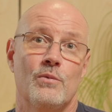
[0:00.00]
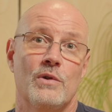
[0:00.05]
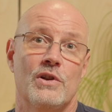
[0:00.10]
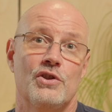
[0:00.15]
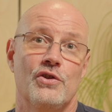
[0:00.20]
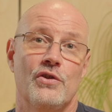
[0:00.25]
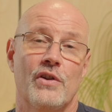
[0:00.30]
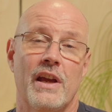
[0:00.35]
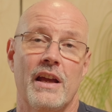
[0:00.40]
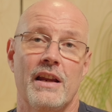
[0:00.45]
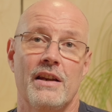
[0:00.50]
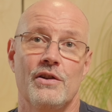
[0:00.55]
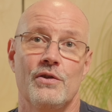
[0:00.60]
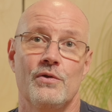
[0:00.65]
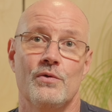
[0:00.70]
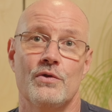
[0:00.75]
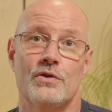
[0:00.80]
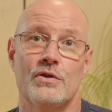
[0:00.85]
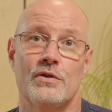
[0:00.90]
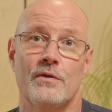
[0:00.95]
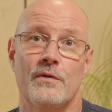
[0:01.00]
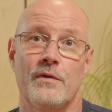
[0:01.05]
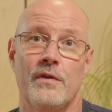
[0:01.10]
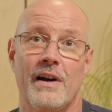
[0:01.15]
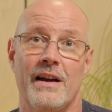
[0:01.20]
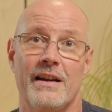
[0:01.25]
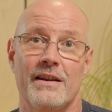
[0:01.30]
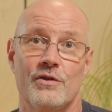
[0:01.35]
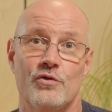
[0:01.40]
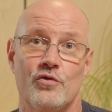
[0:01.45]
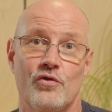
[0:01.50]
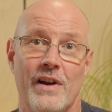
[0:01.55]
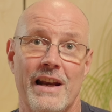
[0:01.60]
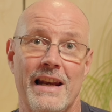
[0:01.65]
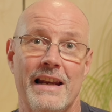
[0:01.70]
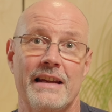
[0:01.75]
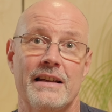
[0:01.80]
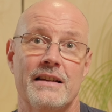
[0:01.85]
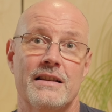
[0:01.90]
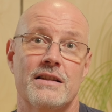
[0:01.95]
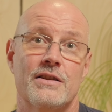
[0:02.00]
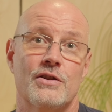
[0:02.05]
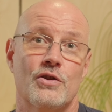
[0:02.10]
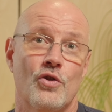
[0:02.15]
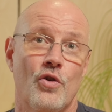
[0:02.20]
which you can use to find relics,